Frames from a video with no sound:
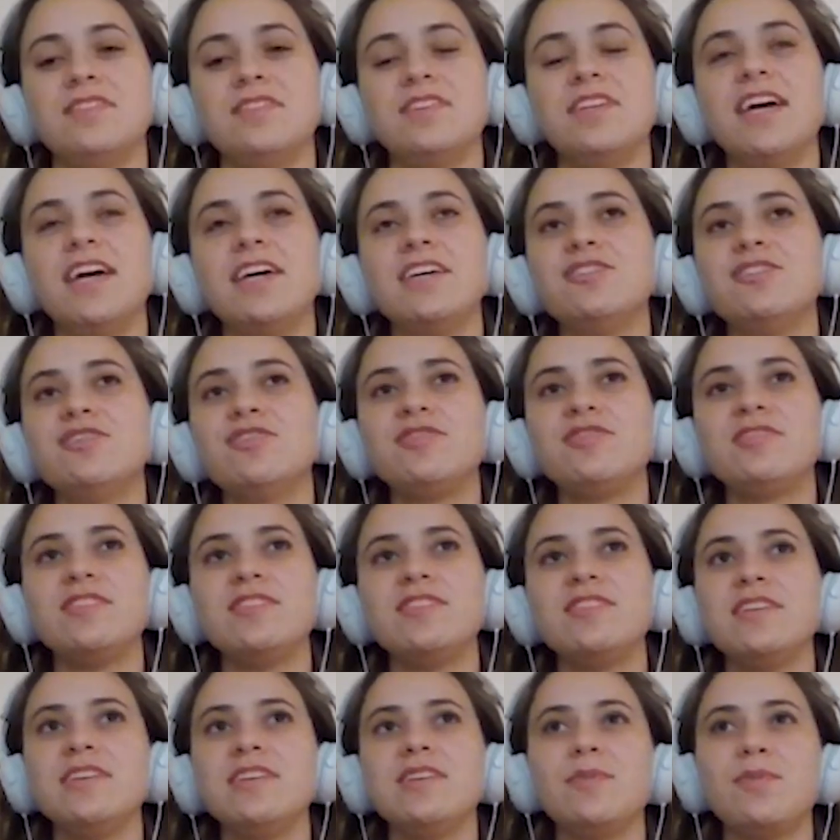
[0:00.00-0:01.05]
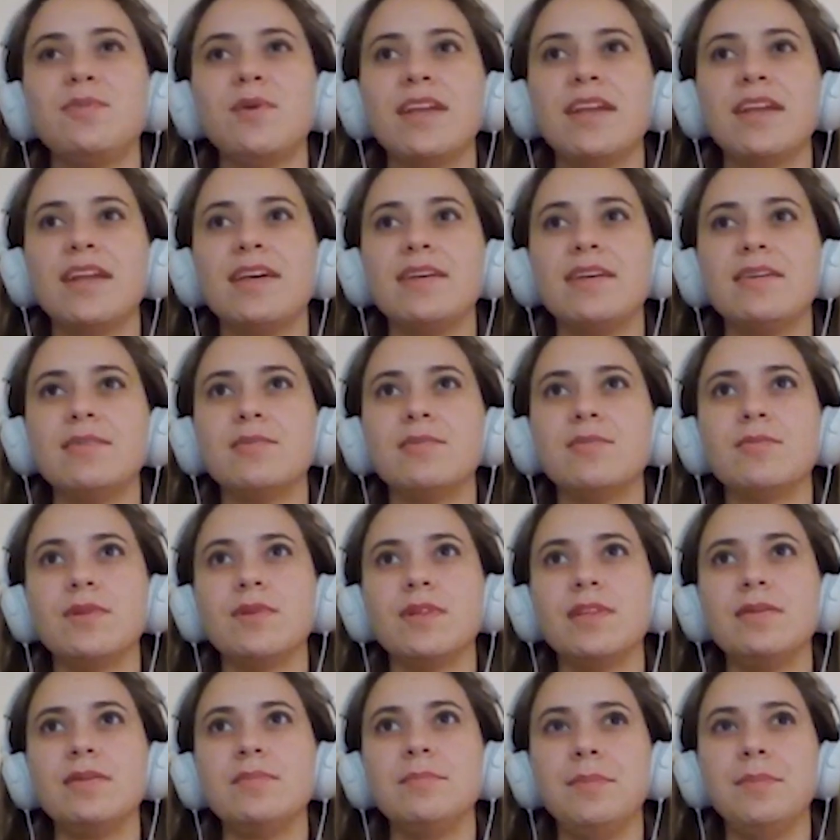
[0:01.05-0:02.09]
Yeah, usually when I'm
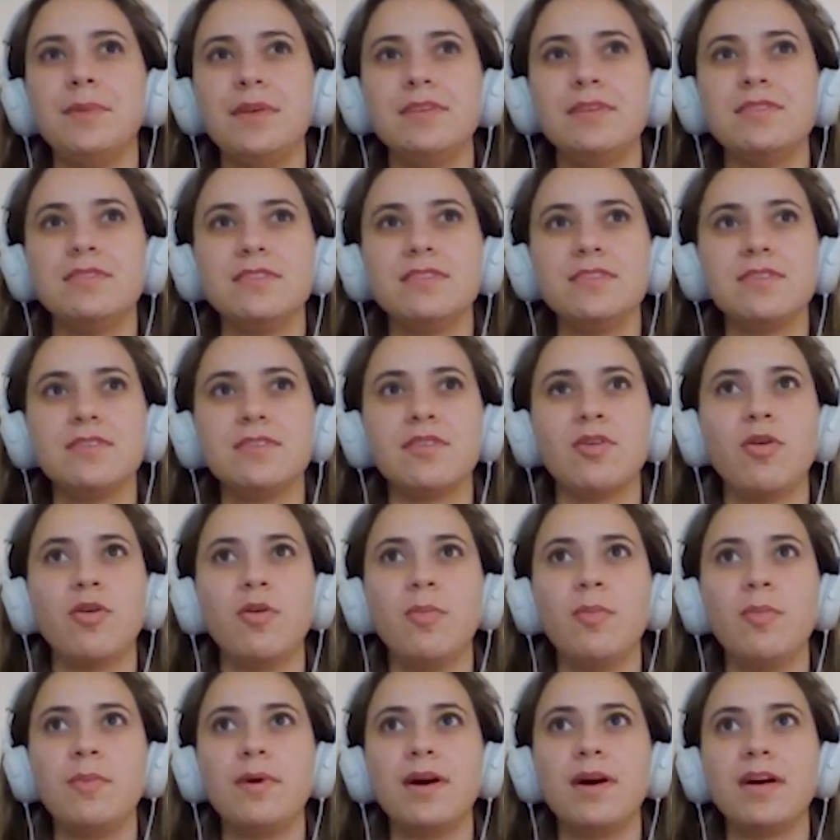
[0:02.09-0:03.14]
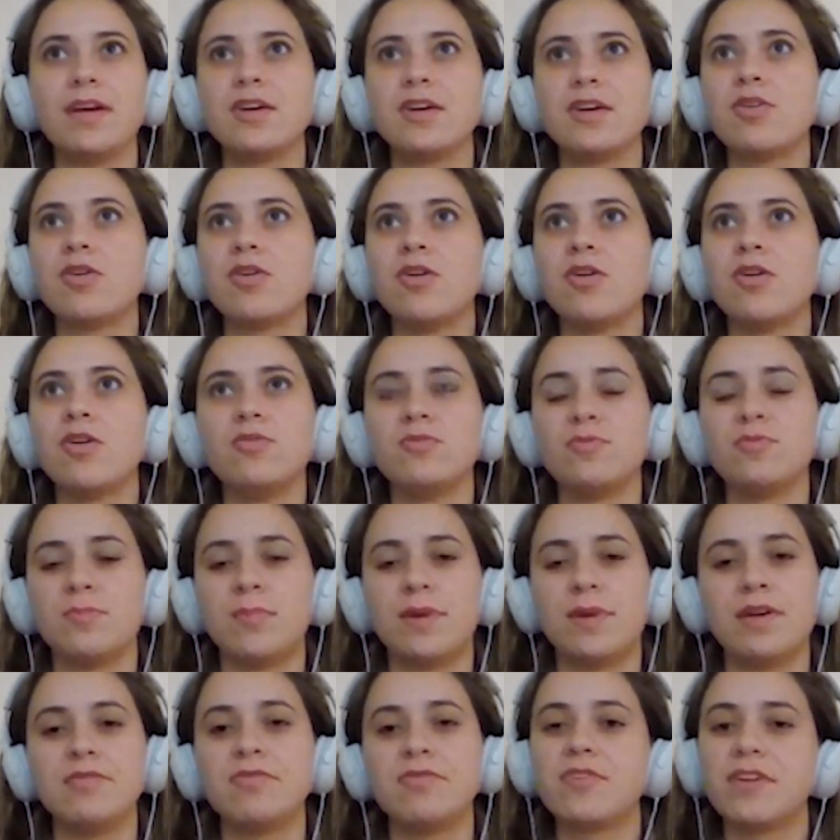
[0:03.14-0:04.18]
really missing home, I call
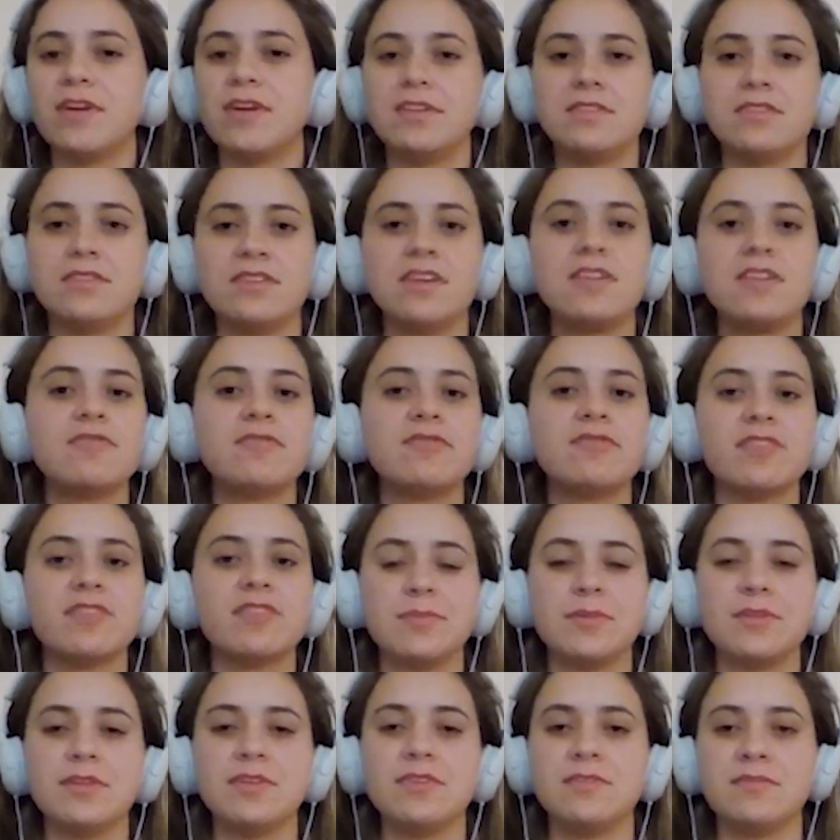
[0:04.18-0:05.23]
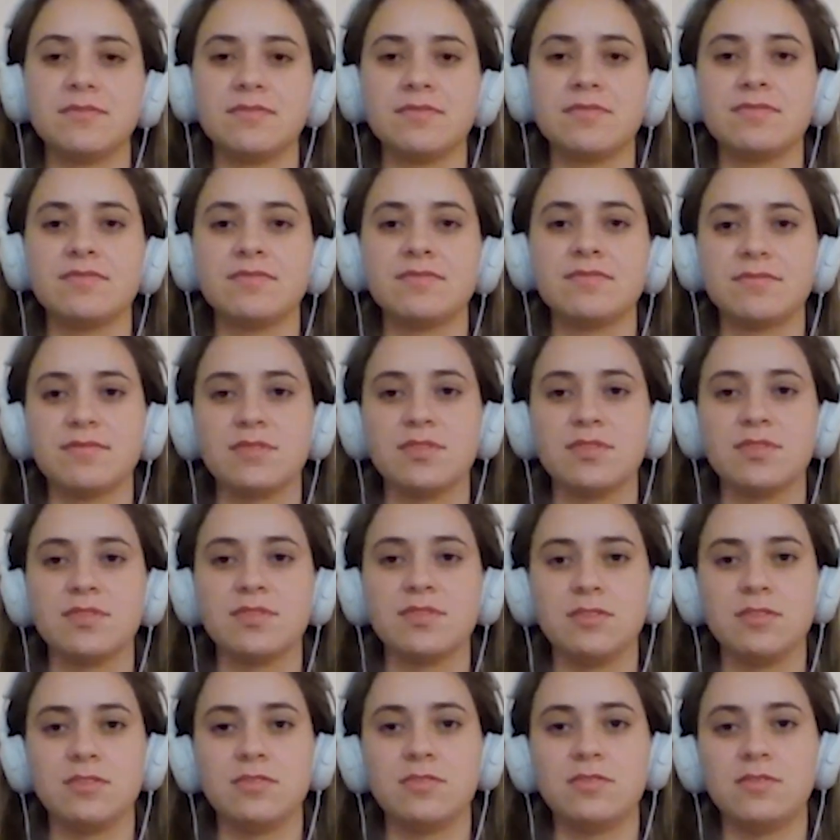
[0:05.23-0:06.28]
my friends and family, which
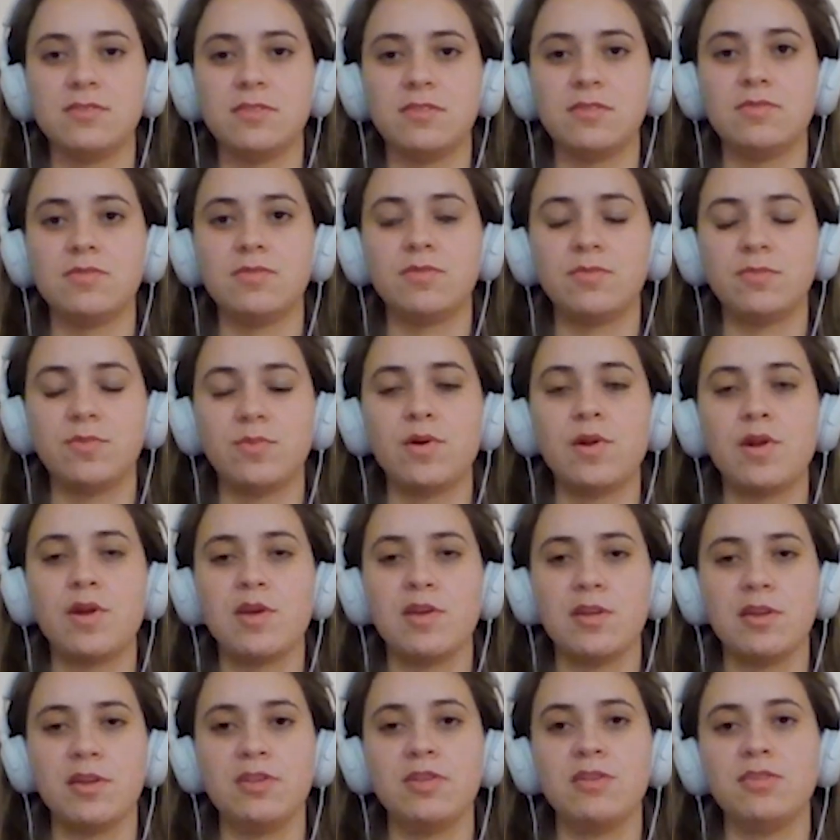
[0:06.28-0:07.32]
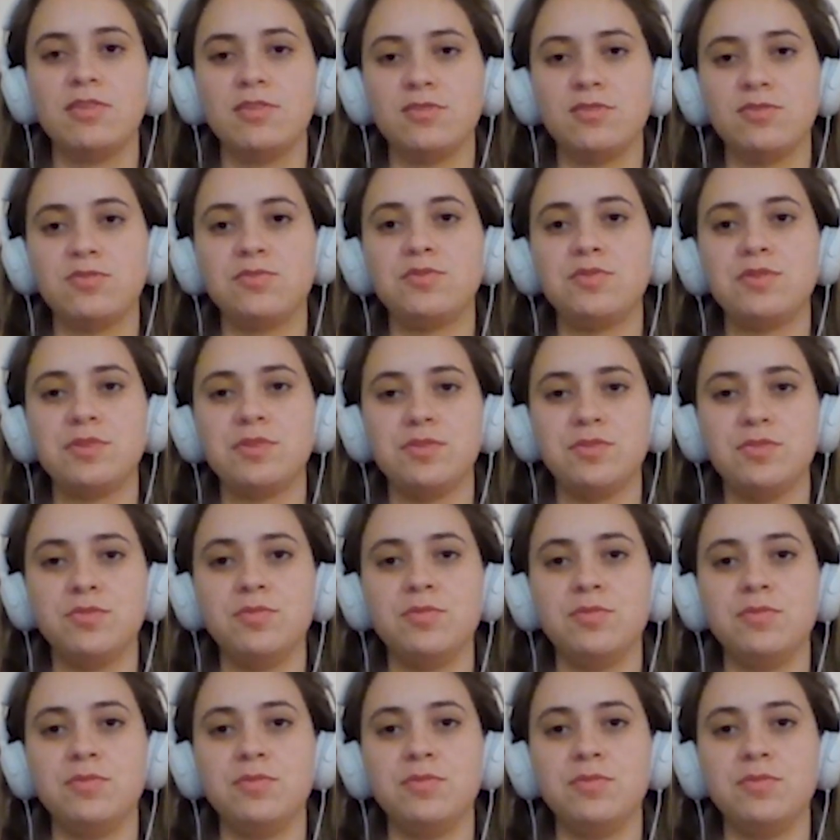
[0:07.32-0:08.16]
is what I usually do.